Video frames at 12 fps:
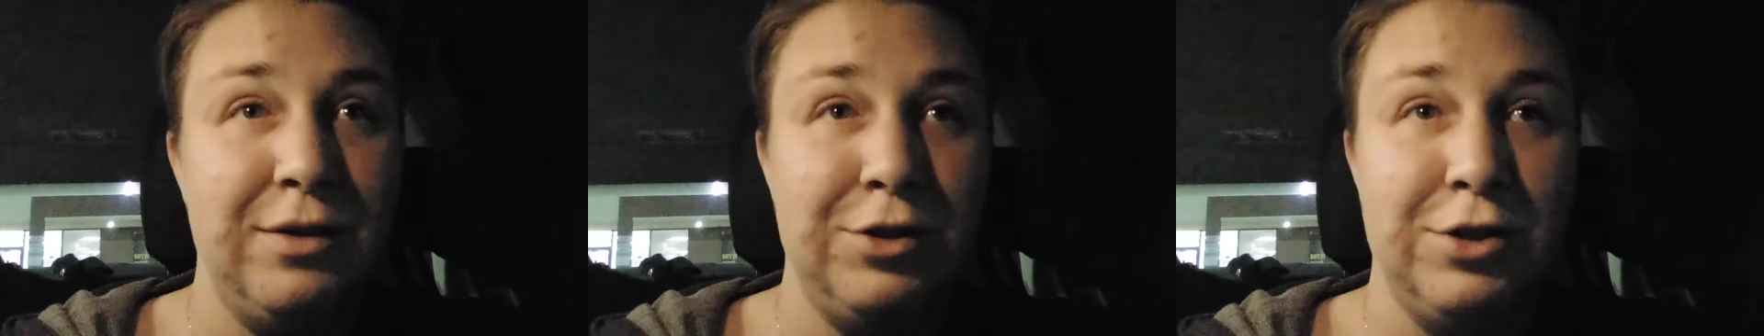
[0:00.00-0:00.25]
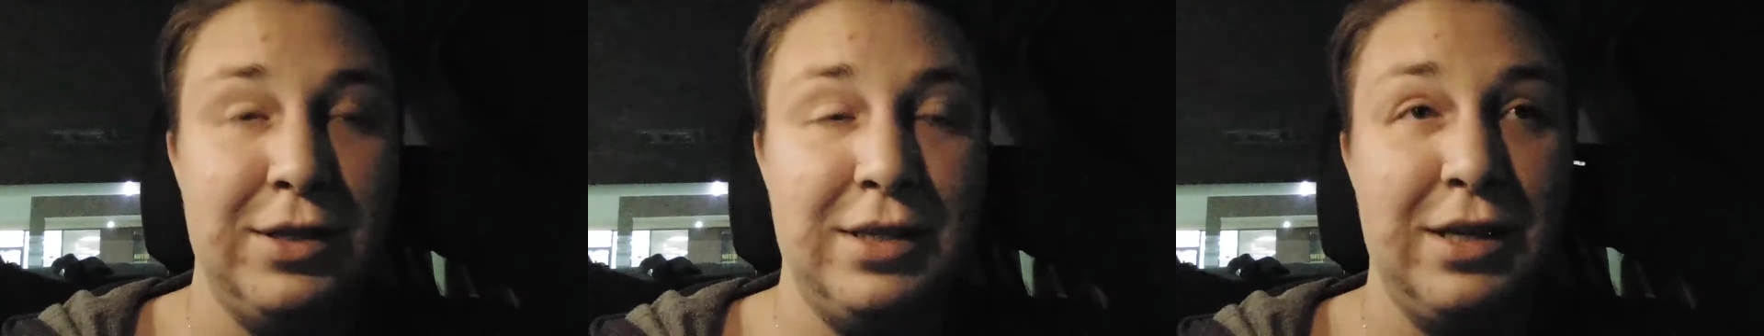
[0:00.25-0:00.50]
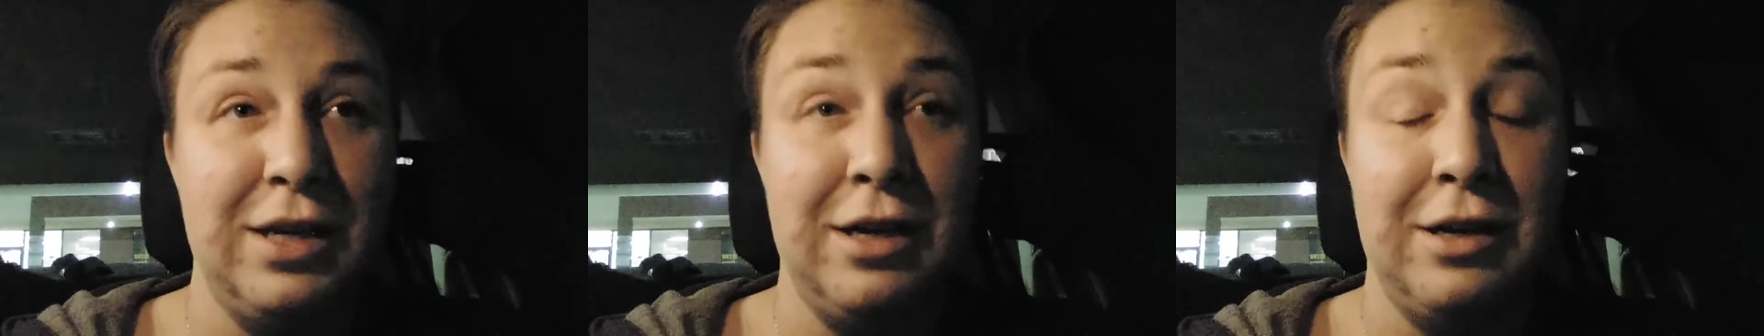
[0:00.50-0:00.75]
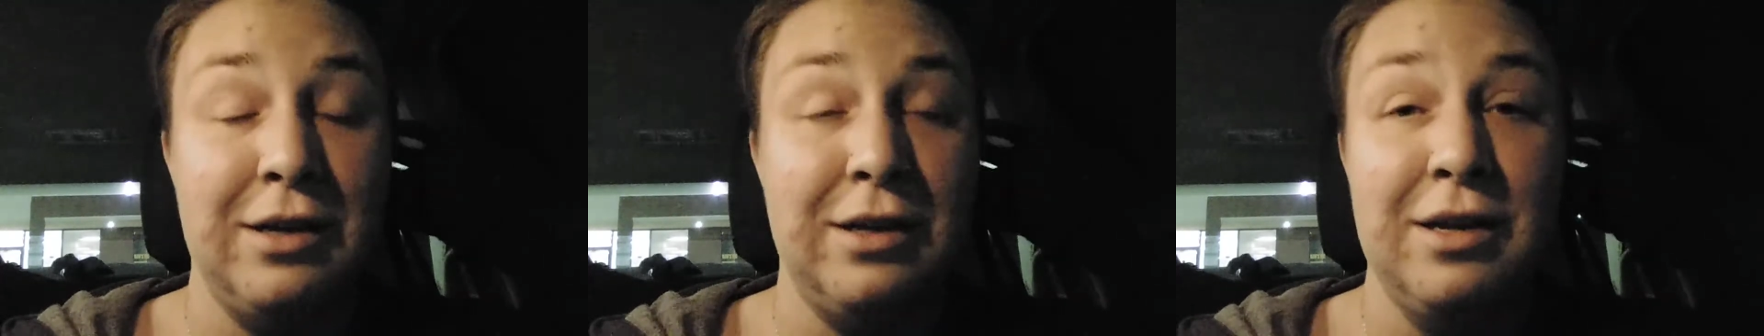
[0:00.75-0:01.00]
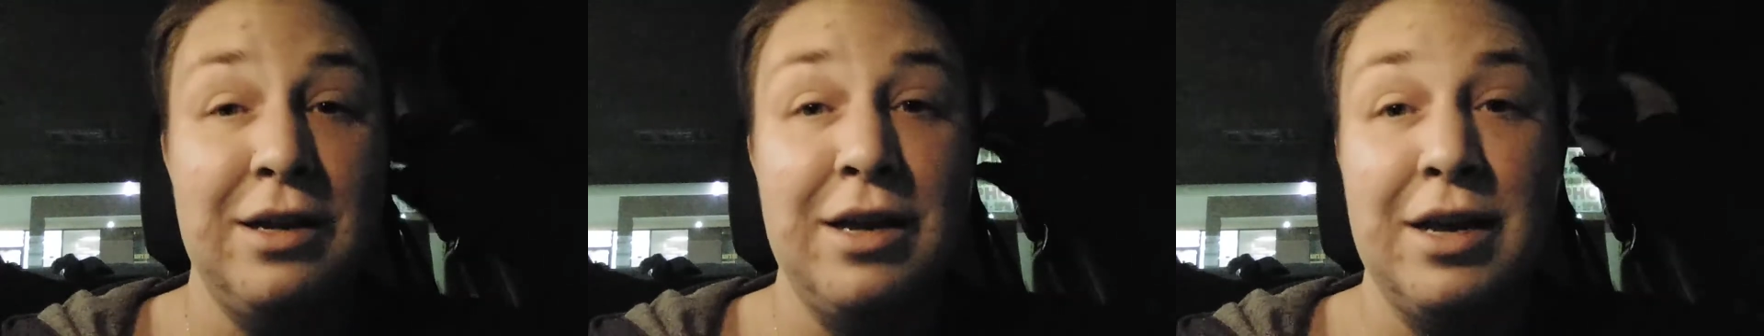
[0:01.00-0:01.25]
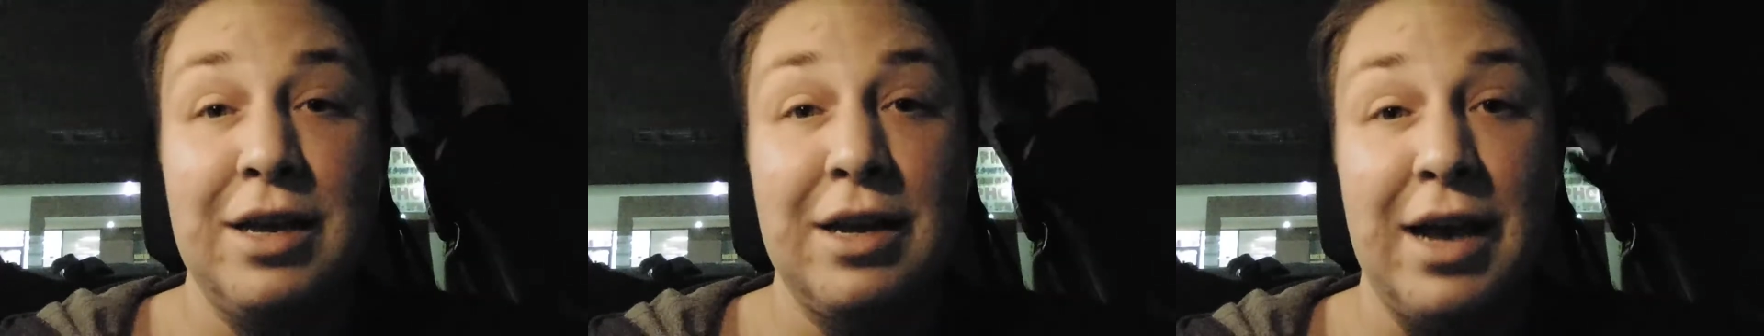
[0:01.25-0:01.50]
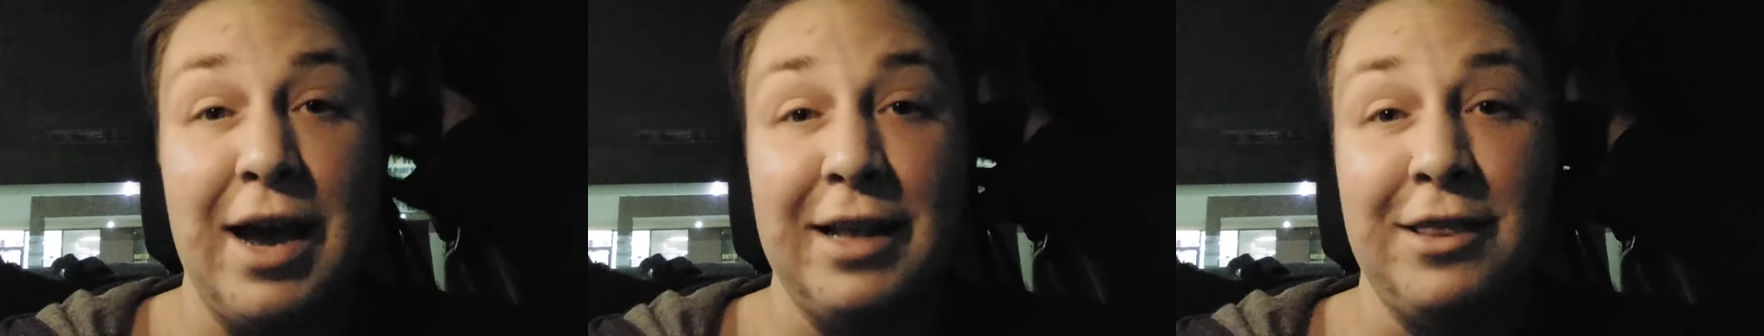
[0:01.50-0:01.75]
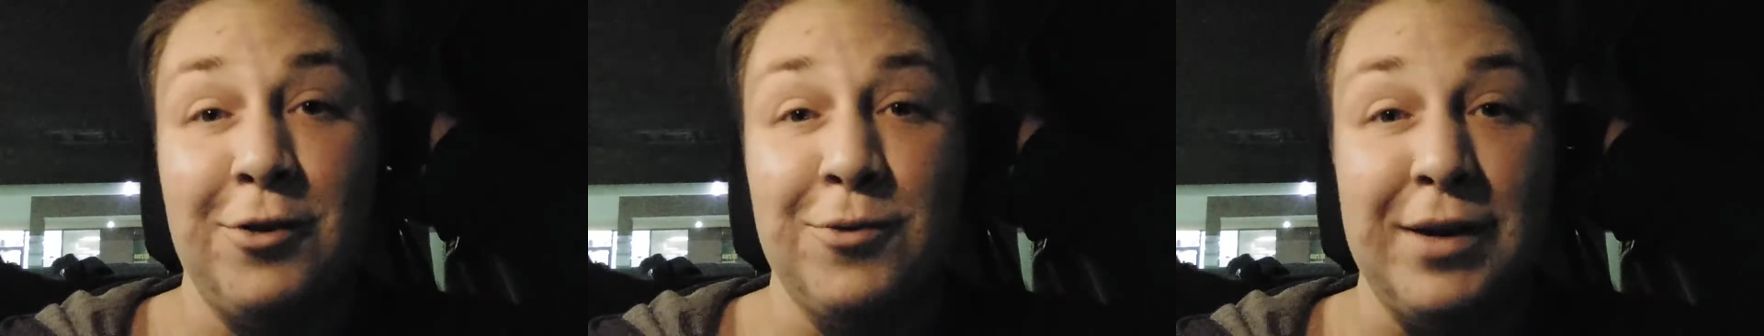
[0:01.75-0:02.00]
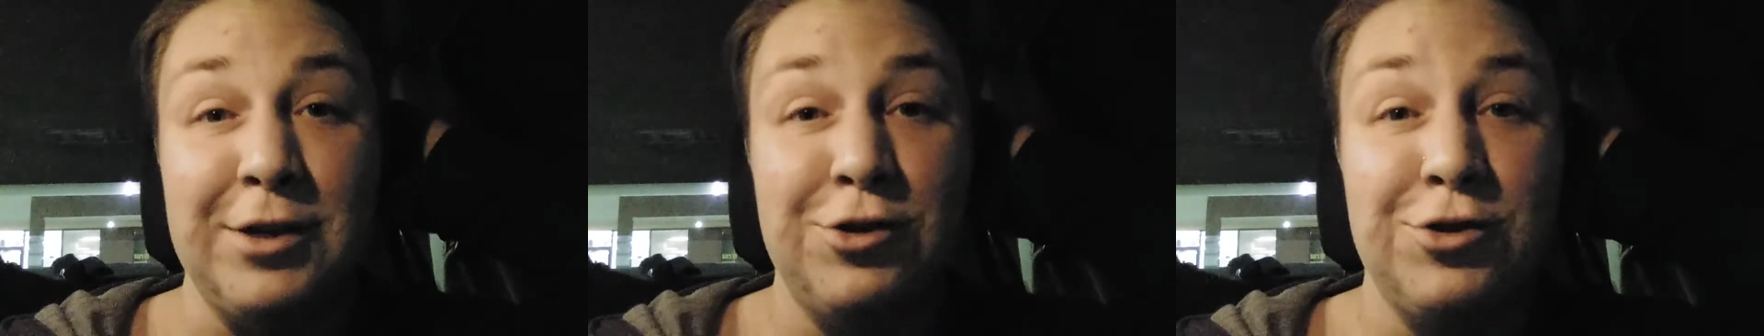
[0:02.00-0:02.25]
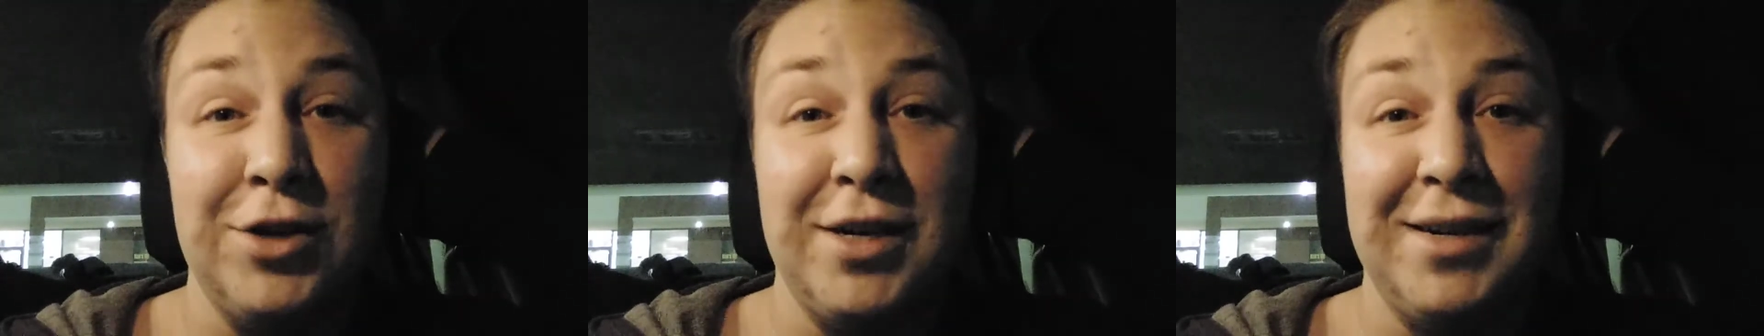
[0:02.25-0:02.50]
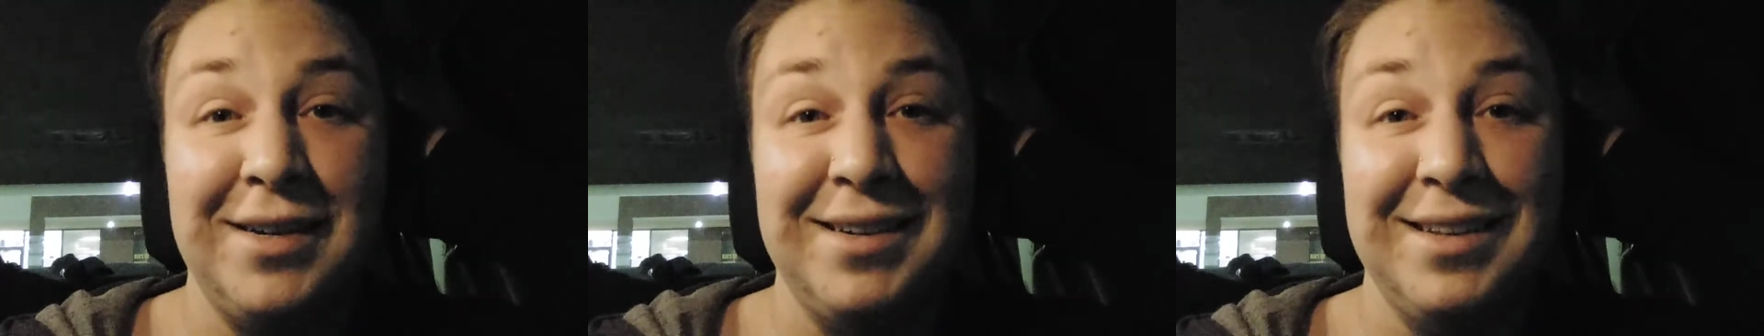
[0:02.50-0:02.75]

just uh, at the restaurant